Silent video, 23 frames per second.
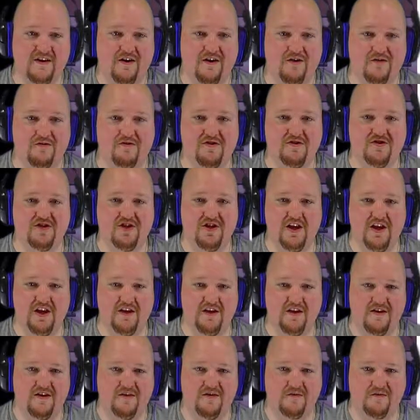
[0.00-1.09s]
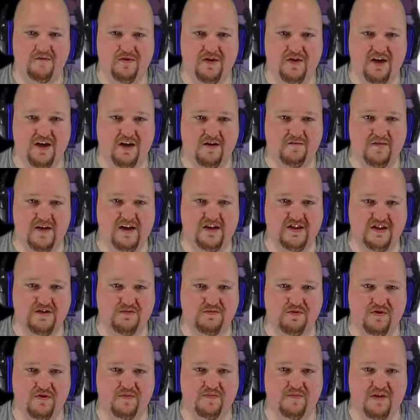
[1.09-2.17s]
Originally, we dug mazes
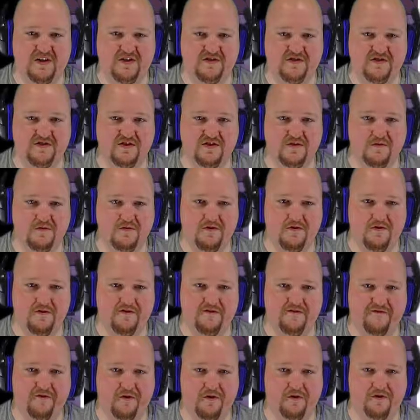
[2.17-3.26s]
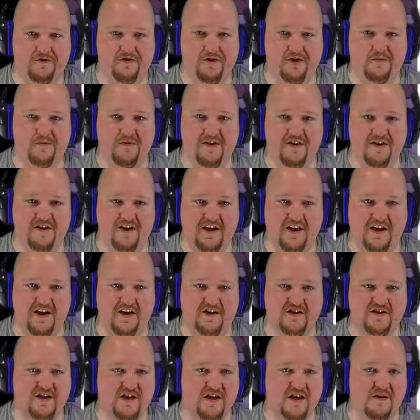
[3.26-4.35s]
with puzzles in order to foil human
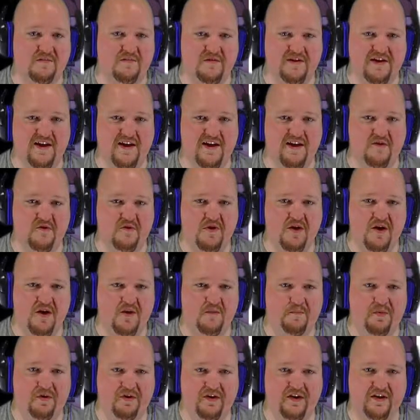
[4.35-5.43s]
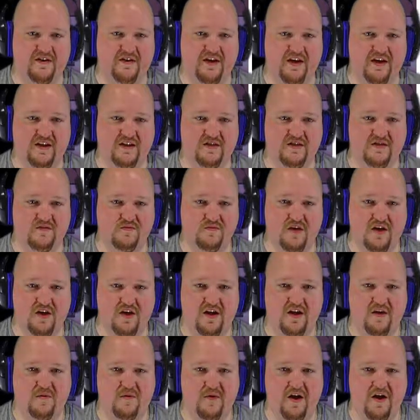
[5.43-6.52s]
attacks, but now building things, uh,
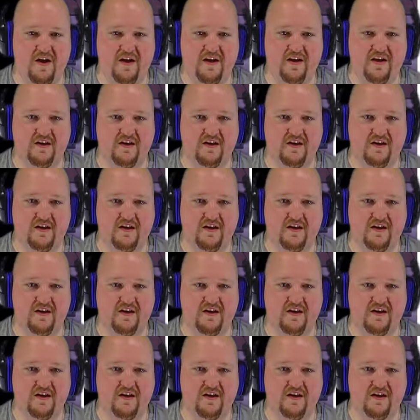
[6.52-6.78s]
winding,